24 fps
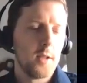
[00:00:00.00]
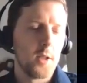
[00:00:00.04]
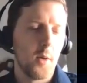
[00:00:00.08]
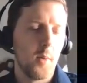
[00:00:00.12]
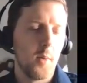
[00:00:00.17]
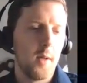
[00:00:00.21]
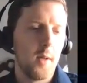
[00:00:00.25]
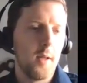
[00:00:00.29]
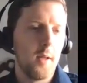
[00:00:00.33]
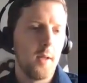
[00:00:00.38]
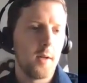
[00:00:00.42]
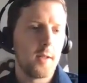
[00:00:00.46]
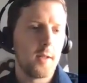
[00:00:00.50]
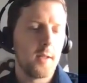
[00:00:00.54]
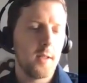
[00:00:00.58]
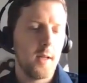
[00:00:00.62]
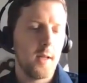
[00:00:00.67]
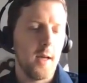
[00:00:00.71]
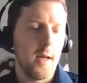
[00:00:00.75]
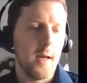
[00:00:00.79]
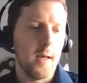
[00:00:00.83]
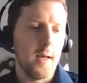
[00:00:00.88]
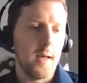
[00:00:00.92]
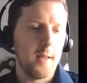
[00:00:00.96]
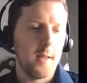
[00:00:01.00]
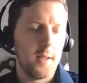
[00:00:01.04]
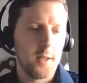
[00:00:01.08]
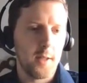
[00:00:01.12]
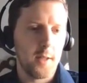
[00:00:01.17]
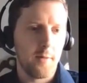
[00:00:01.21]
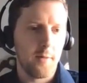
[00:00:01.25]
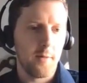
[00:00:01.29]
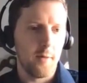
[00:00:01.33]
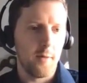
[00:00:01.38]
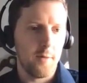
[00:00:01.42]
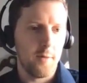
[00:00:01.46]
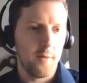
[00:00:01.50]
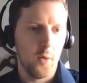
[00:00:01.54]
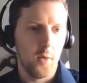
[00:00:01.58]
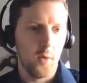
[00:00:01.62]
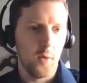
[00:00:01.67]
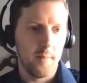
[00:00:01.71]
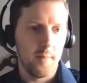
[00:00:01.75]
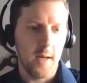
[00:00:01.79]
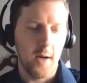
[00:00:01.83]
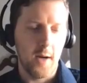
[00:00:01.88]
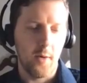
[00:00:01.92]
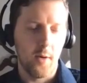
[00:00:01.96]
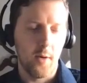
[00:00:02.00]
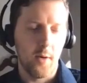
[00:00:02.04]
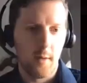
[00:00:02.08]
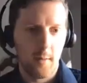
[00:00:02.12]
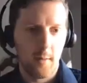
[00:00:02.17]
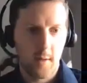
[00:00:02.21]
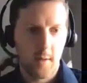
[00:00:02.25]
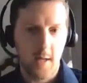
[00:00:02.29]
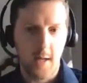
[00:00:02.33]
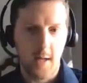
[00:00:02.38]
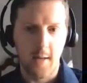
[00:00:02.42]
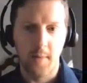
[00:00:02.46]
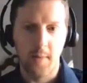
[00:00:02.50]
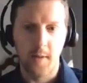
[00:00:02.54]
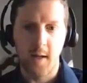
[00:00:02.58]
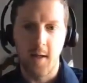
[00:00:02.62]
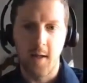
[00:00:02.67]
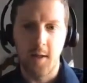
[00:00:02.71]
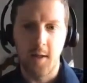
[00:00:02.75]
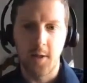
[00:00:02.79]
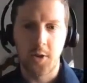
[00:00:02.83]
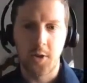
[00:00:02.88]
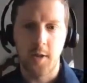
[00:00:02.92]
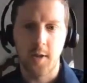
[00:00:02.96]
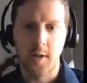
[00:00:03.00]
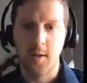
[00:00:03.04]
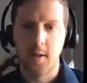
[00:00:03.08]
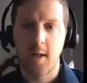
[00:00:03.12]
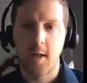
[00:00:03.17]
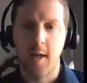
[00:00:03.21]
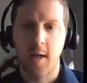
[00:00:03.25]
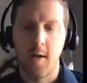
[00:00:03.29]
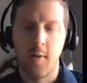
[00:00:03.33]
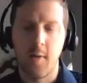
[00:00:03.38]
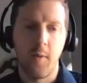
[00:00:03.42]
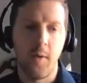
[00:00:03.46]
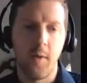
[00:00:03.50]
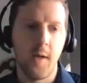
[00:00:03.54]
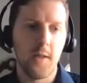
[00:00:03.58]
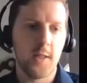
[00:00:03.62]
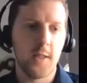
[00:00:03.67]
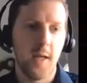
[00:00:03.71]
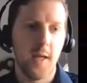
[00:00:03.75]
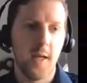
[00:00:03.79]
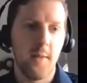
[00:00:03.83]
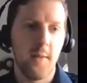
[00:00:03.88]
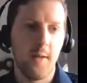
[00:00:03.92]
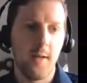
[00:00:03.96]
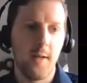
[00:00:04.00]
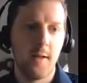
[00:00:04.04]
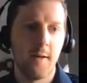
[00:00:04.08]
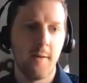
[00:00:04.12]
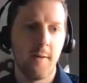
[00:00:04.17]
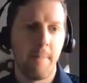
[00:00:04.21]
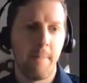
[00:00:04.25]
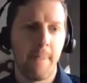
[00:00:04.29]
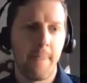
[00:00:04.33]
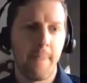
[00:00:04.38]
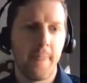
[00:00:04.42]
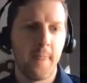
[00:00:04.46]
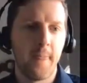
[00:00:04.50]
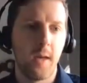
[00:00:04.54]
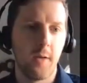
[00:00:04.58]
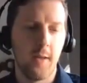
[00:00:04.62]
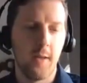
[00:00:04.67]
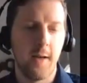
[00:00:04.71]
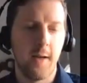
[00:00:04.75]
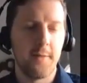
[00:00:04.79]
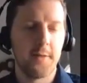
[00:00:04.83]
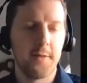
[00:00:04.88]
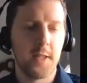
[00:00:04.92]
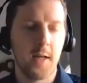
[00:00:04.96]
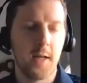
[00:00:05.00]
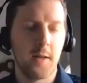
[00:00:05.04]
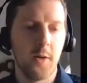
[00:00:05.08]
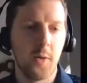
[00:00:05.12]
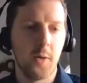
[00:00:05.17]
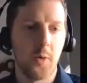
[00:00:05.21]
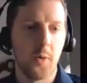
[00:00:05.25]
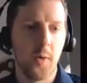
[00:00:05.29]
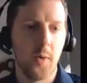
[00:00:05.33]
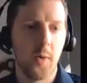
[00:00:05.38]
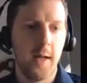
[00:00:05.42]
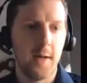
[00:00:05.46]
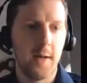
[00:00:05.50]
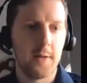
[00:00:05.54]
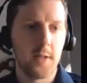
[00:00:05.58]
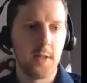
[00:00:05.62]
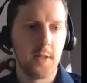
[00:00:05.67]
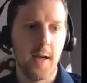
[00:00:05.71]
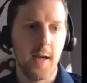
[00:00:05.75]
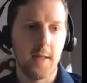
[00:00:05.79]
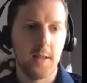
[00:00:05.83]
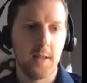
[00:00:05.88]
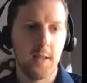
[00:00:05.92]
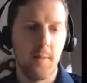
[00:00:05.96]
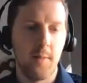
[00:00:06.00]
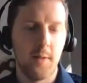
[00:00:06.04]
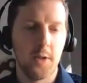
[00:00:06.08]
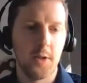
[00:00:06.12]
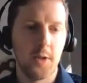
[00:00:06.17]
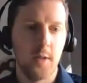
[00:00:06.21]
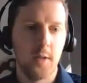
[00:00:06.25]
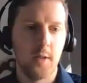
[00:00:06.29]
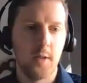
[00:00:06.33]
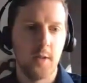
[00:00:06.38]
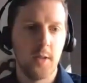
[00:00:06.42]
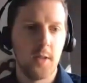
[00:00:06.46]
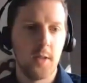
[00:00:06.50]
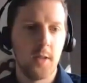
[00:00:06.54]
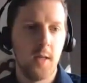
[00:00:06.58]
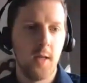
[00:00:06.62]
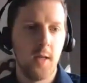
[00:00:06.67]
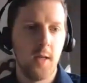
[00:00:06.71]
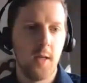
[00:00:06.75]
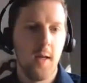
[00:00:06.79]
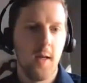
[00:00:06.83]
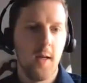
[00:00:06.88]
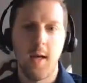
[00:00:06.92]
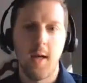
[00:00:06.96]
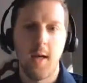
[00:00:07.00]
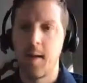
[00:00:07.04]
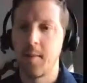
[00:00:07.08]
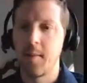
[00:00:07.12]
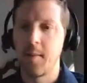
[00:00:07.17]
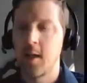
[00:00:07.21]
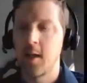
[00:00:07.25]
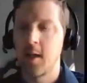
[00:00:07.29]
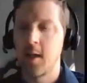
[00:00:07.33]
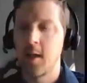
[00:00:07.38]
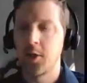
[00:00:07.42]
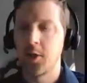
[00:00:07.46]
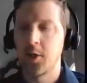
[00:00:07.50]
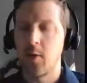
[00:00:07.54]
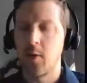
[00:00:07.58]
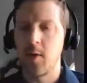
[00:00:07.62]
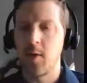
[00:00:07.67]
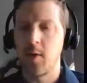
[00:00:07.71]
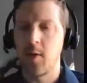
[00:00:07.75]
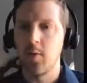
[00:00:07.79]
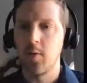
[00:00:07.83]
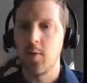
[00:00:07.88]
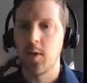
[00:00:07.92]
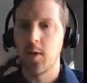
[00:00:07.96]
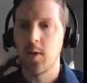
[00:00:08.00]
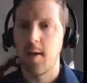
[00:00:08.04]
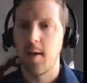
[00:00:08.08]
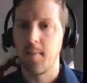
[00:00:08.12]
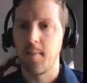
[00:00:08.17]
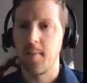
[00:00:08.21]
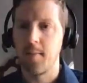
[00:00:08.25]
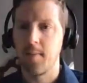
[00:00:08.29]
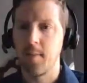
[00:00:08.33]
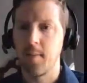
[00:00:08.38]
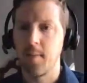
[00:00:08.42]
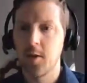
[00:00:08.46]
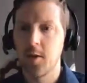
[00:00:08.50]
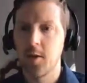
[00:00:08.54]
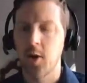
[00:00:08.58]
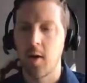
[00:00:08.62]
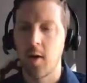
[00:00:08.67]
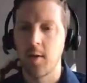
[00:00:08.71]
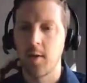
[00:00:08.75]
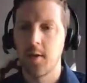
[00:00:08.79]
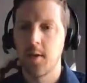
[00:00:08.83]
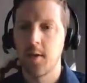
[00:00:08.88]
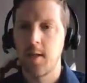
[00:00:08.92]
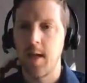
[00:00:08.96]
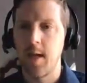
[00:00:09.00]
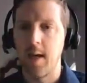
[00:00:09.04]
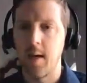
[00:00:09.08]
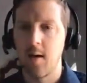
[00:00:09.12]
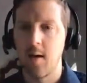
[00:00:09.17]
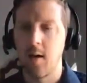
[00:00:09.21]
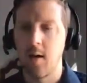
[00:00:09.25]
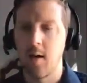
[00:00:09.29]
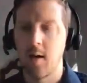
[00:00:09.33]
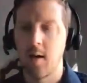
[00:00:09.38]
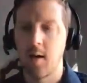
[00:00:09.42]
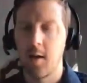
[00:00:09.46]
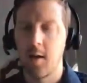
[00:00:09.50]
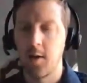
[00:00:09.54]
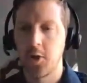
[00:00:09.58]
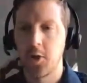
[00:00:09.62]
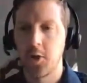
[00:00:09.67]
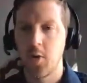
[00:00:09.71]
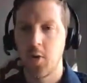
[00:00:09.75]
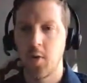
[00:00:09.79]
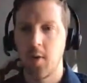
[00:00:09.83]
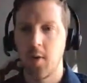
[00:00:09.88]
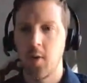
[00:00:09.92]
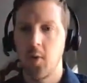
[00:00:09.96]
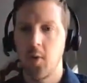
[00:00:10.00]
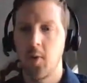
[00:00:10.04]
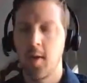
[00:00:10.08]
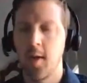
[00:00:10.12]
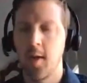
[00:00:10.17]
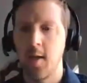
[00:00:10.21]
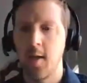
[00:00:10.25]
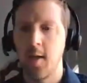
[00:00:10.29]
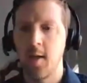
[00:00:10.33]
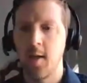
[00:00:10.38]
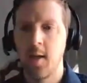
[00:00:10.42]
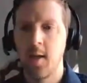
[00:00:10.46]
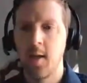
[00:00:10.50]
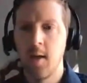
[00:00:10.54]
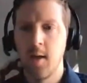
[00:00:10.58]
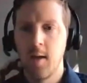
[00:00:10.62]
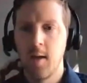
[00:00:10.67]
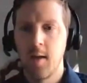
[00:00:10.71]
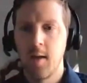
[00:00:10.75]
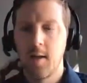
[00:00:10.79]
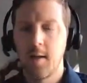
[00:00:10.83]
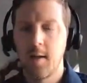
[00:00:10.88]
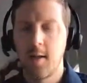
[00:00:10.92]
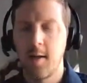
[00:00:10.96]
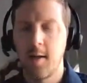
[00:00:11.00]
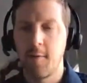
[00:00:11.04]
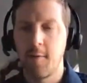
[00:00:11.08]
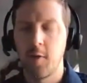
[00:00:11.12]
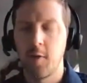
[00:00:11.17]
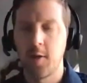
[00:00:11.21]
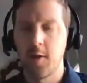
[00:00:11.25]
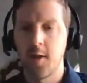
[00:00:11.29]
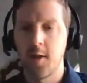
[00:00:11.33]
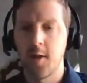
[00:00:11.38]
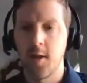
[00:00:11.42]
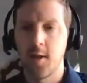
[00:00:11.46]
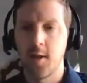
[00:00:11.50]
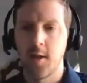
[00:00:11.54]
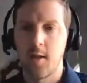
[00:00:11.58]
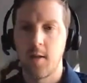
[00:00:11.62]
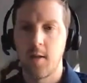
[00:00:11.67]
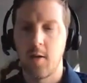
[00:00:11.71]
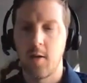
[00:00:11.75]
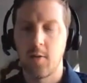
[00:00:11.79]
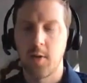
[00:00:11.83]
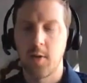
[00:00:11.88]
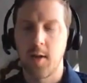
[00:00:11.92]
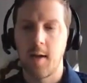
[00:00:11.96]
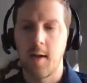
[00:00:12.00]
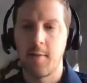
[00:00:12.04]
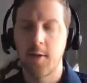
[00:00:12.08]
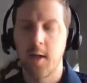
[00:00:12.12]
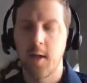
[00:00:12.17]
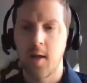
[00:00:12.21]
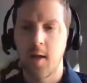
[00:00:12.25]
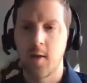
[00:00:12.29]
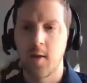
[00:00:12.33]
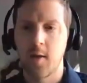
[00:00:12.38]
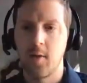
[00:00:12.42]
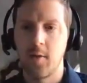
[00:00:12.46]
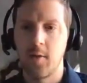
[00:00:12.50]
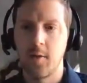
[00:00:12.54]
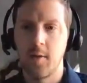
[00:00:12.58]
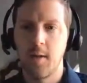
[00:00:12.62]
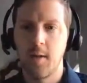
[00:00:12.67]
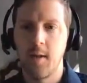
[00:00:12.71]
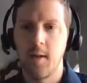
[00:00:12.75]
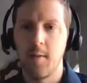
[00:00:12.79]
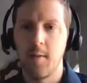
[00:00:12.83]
So we looked at these different fuel and power combinations, and we examined their life cycle greenhouse gas emissions. And I'm going to show you some charts that are going to show you the differences in those life cycle